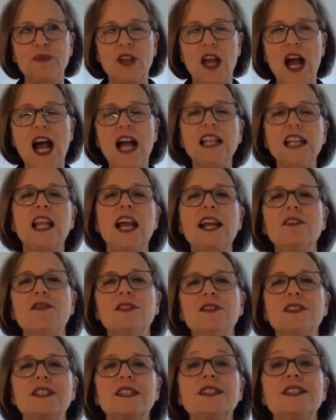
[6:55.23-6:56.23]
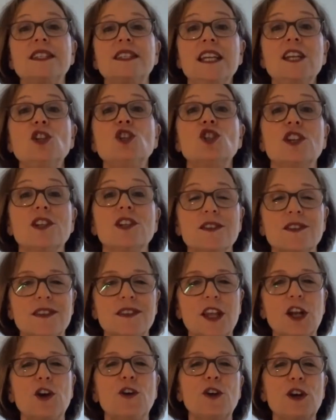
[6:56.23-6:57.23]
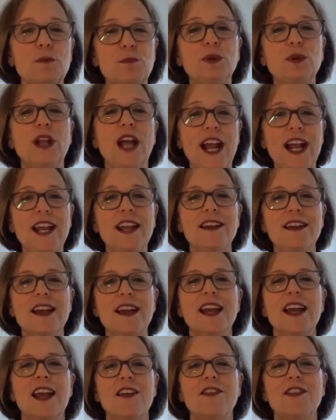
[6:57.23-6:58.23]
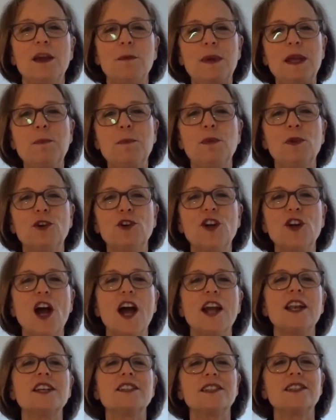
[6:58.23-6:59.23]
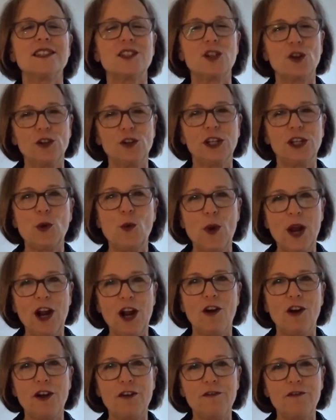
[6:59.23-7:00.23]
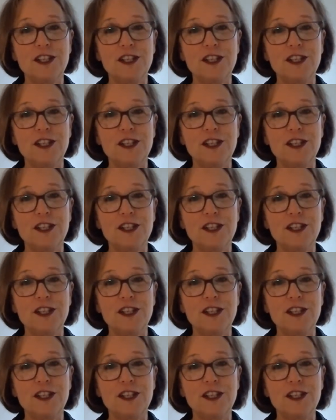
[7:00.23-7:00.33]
highlight distinctions that are in play that people are not necessarily aware of